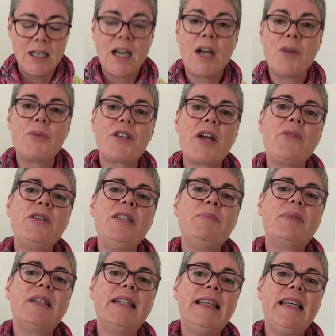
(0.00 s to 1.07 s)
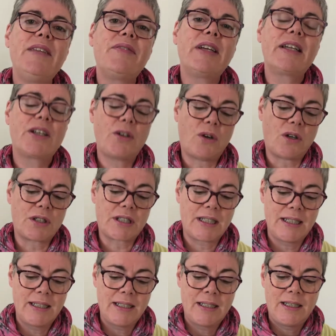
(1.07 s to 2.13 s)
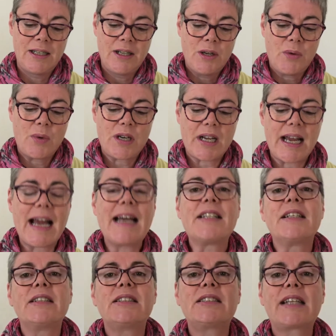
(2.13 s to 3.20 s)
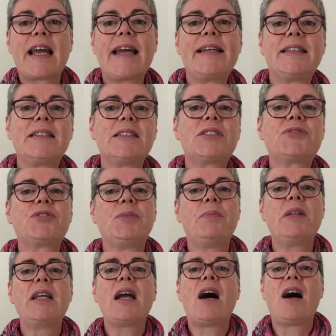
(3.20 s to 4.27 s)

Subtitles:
I would only believe in God when I had a scales from the